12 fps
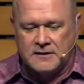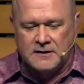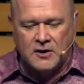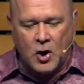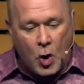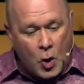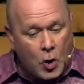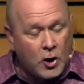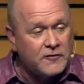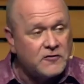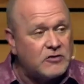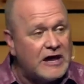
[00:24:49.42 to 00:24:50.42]
or
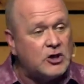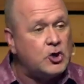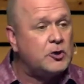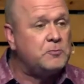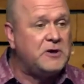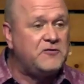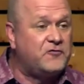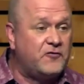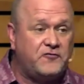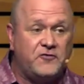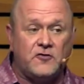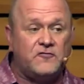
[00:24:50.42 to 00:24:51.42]
that they could be
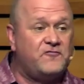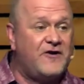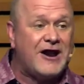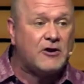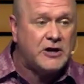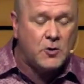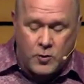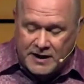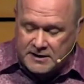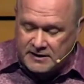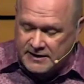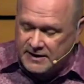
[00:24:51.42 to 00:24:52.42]
fulfilled very
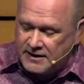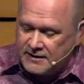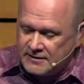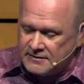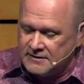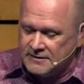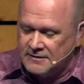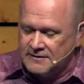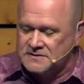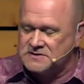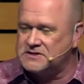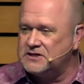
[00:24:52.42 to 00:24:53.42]
quickly,
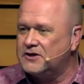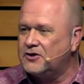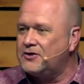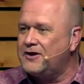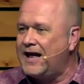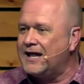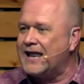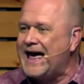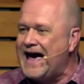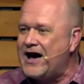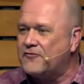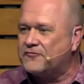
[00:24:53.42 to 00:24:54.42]
still
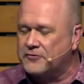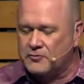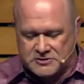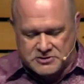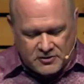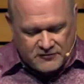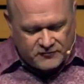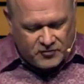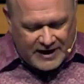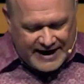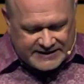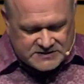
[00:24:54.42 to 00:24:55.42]
allow for the return of
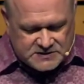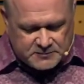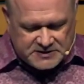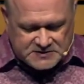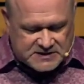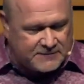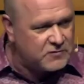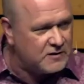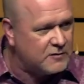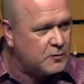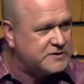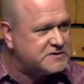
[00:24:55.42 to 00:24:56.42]
Christ to be something
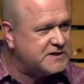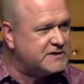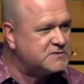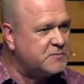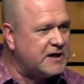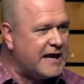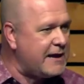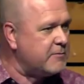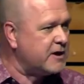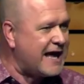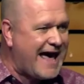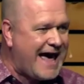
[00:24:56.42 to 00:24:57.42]
that we see as being
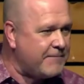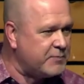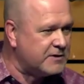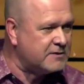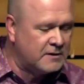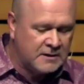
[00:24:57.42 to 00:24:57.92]
able to happen